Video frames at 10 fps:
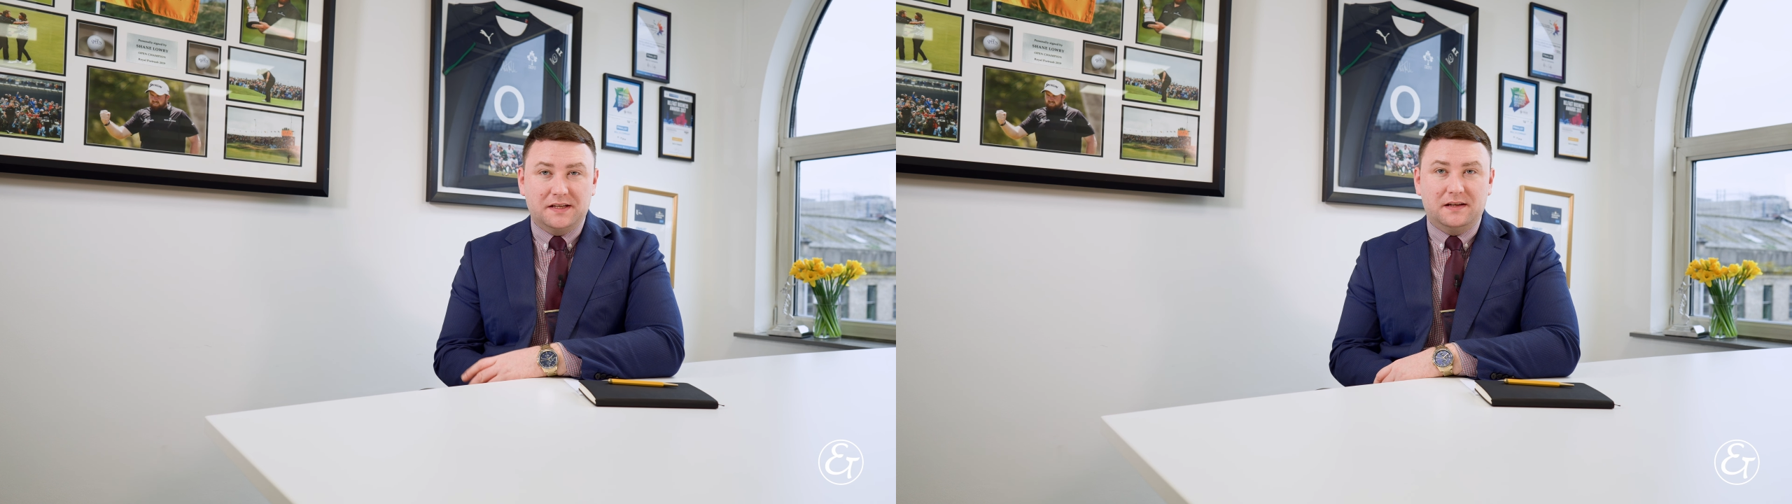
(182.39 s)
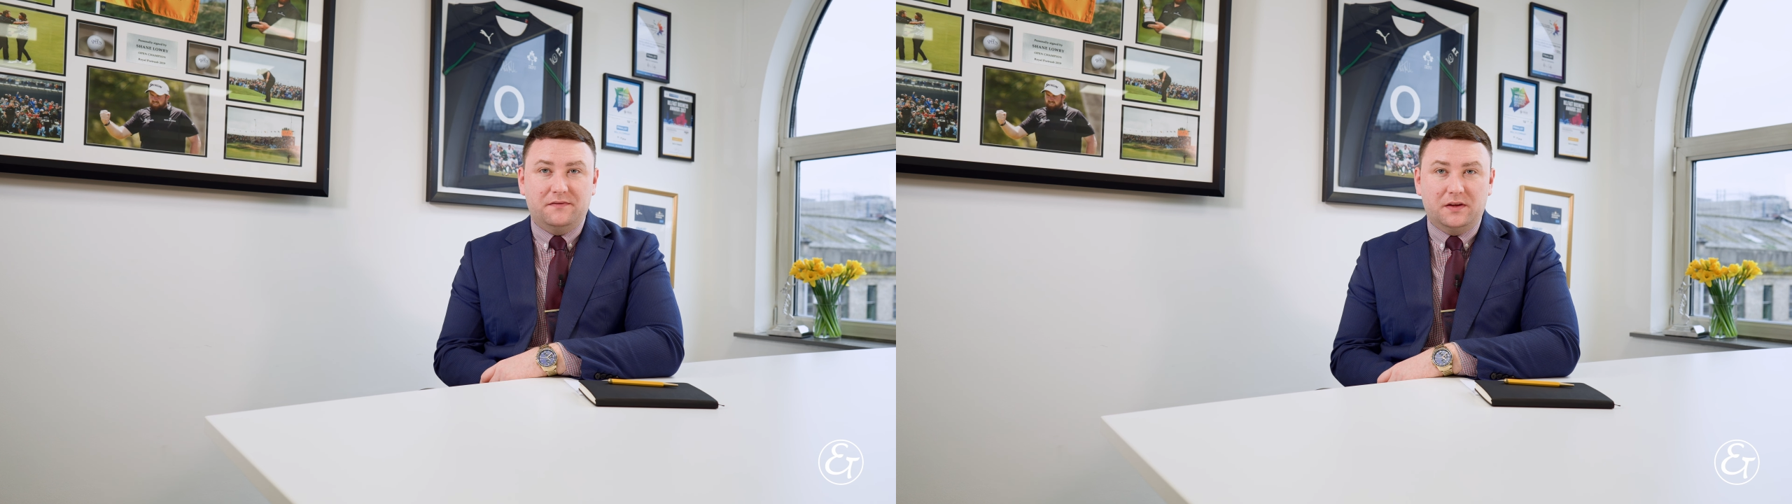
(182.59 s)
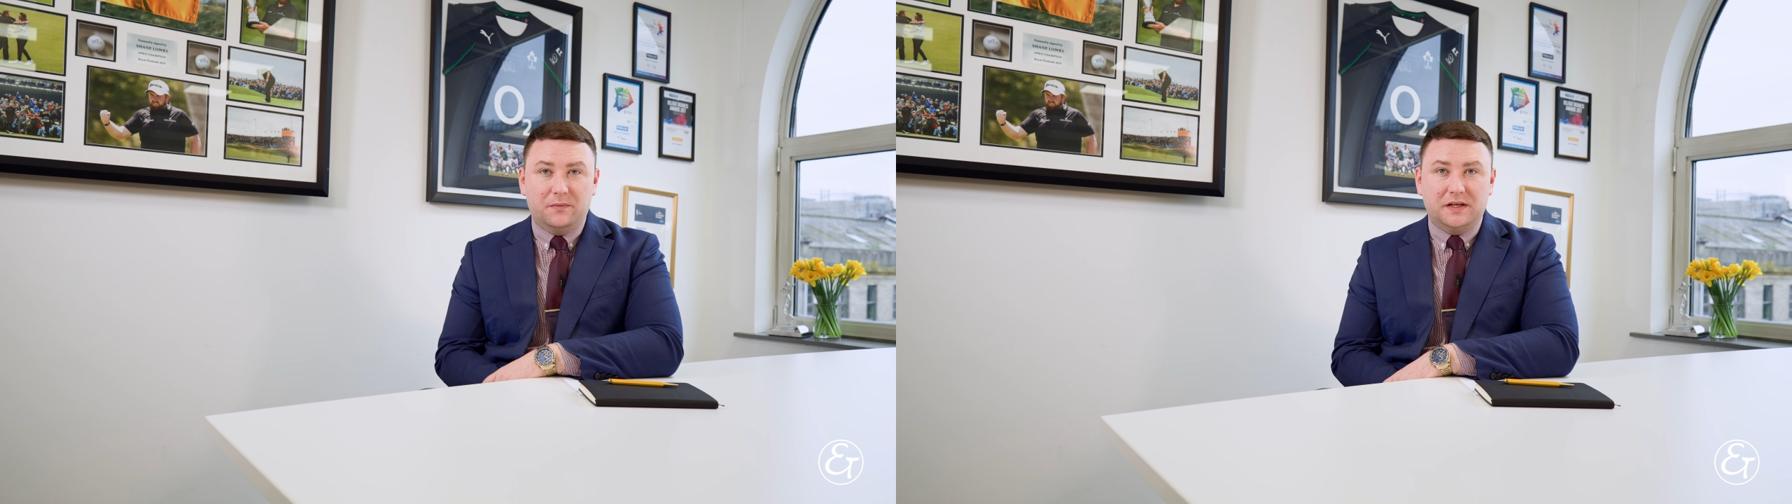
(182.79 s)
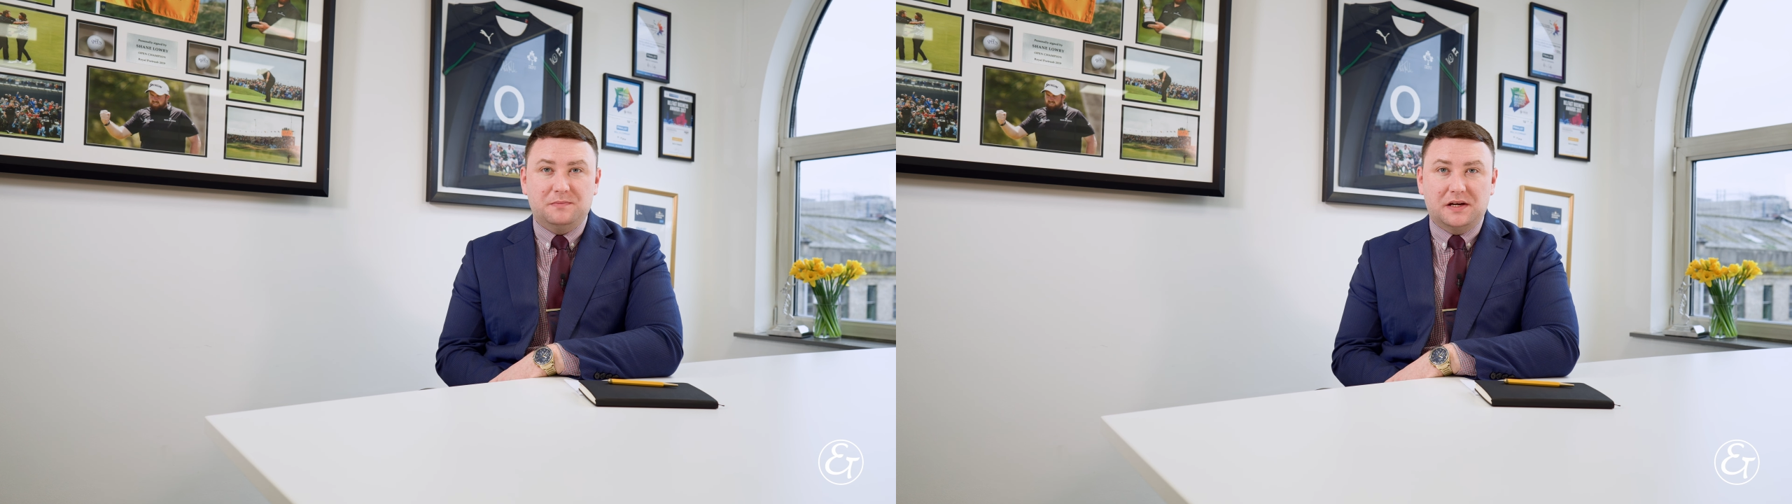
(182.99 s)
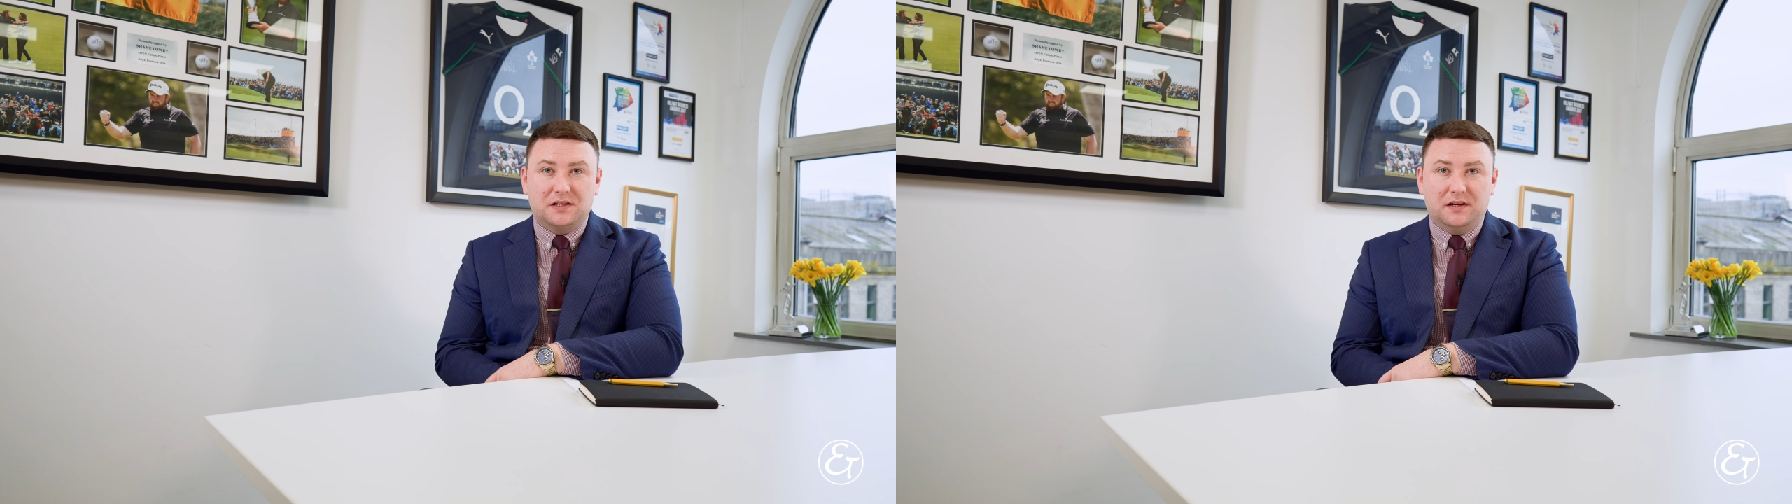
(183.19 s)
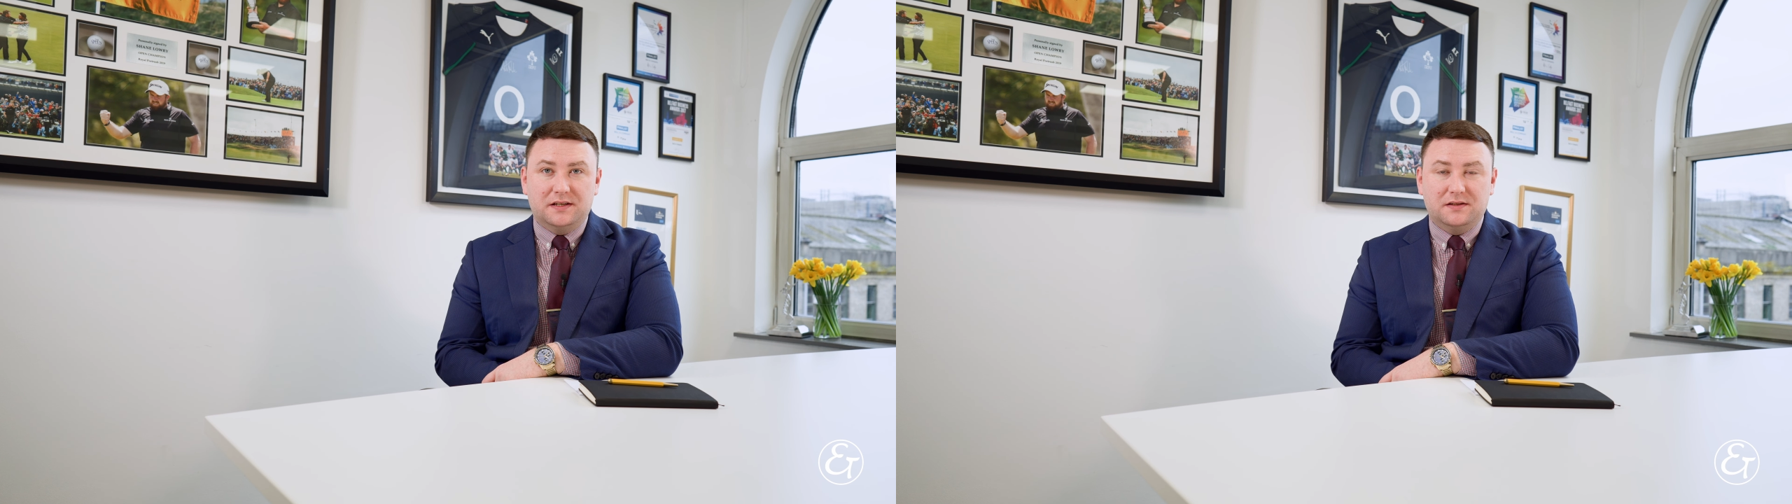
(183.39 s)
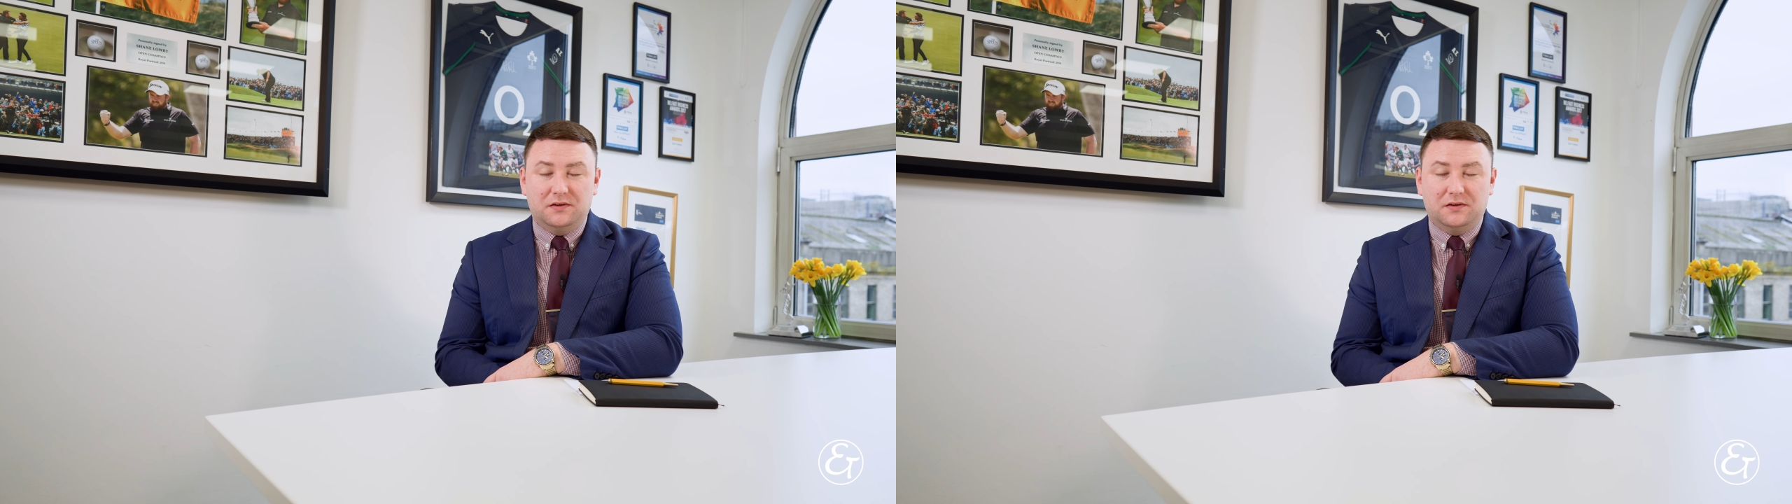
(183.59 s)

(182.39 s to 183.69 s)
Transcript: is something that we specialise